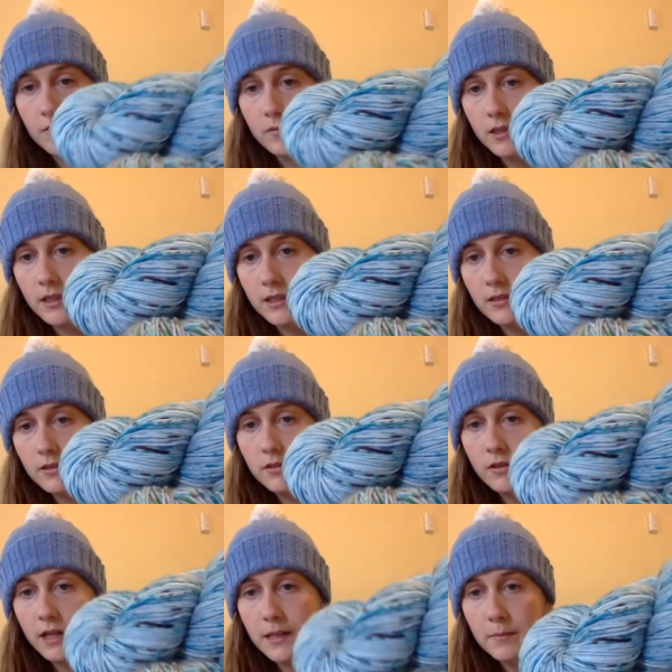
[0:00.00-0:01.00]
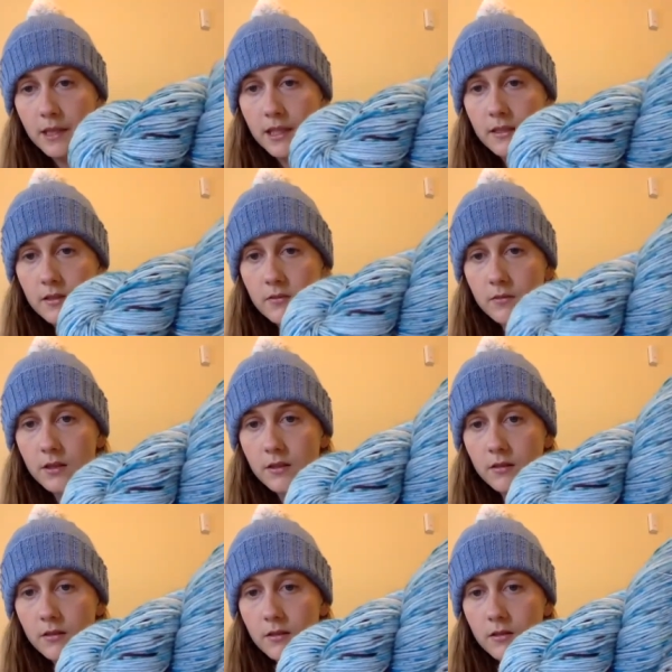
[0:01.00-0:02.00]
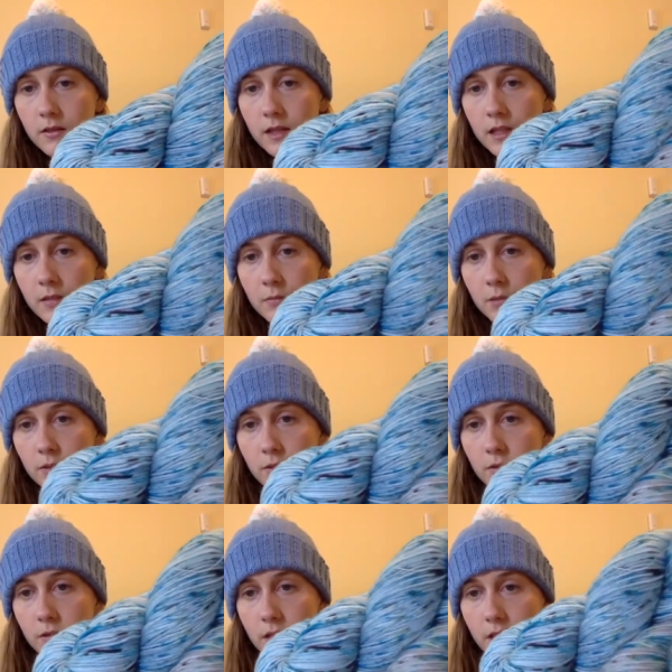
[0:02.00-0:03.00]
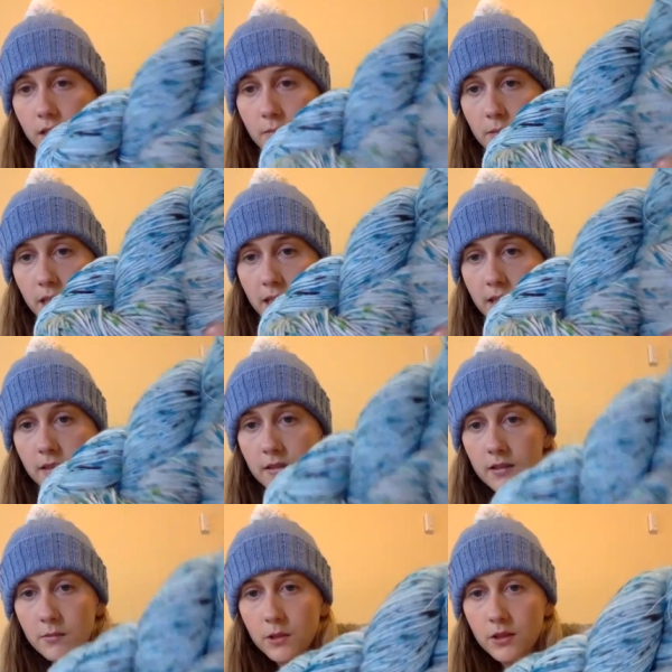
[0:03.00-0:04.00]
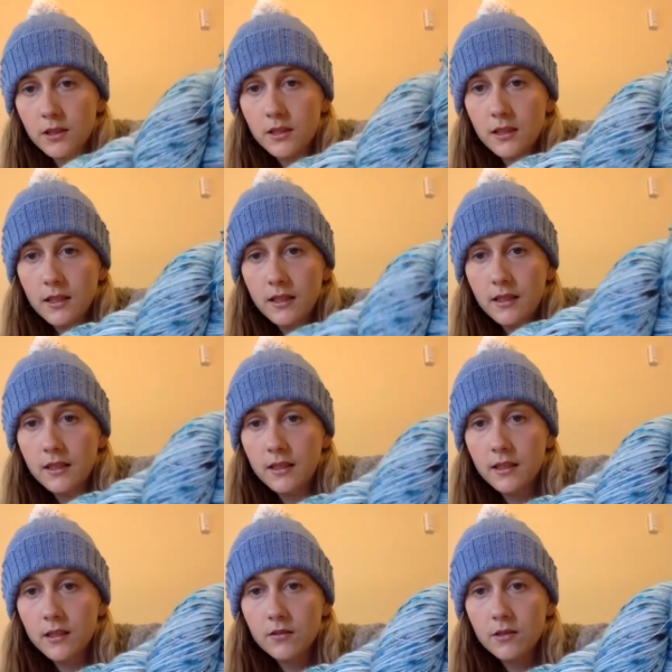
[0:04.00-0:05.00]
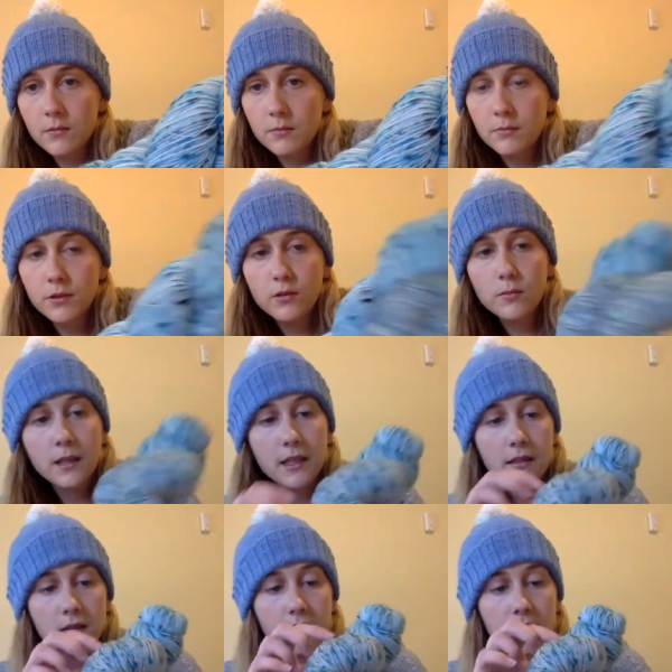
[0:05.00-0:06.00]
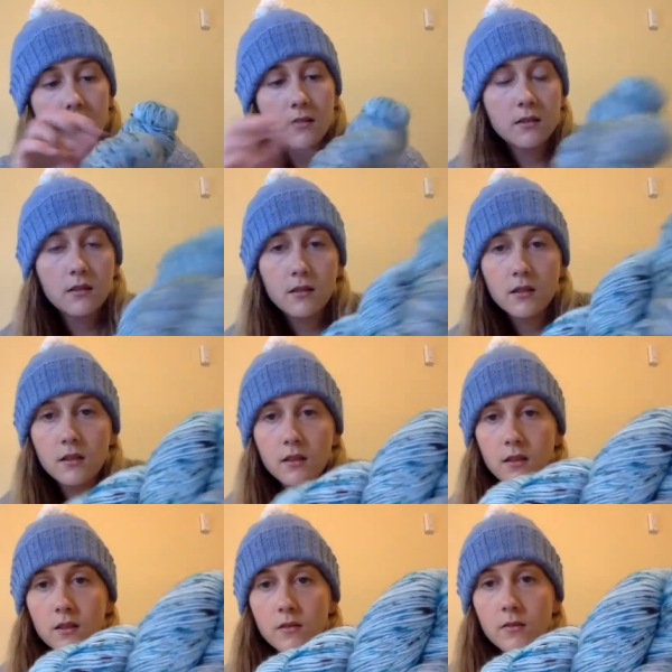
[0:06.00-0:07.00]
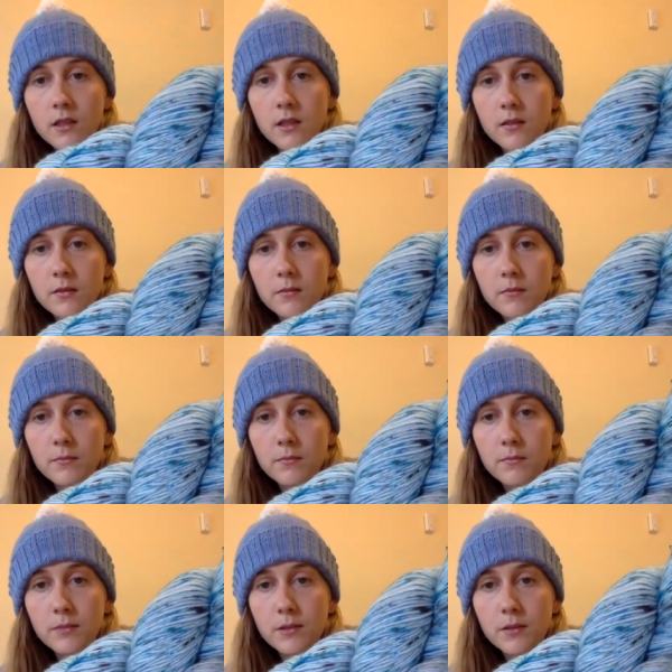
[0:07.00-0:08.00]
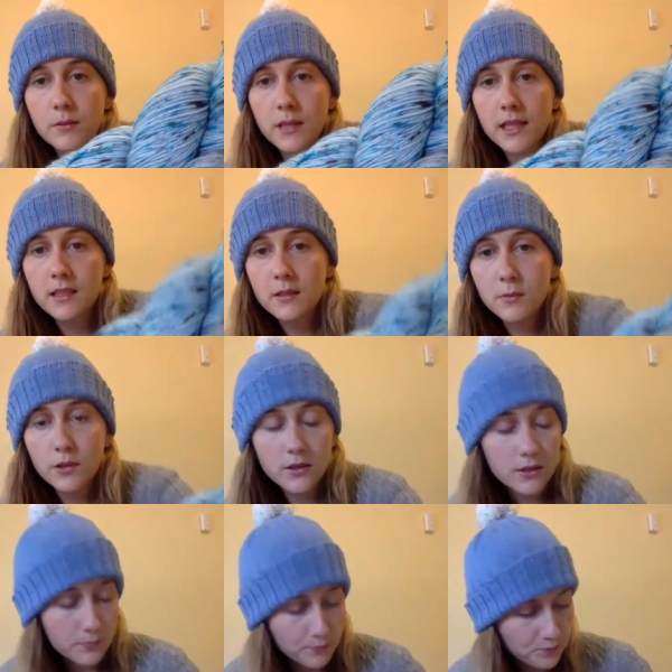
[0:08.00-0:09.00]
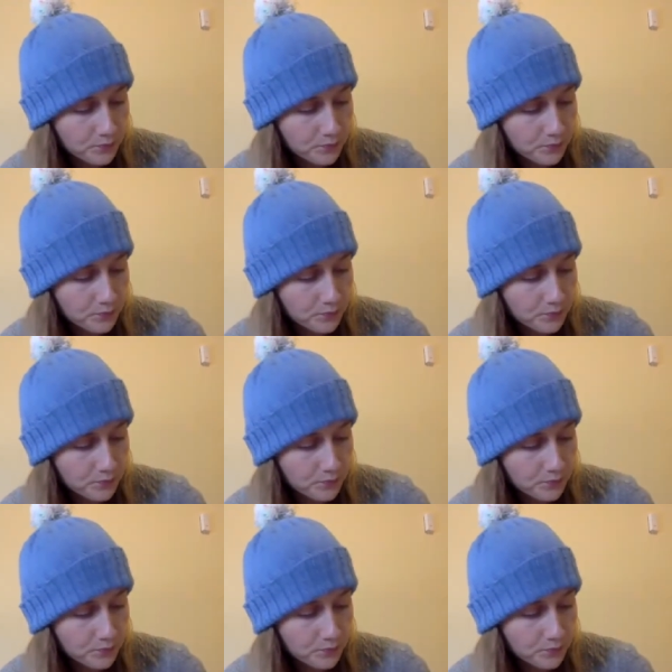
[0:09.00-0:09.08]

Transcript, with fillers: One is a grey base with green and blue and black spots, and the other is a blue base with blue and black spots.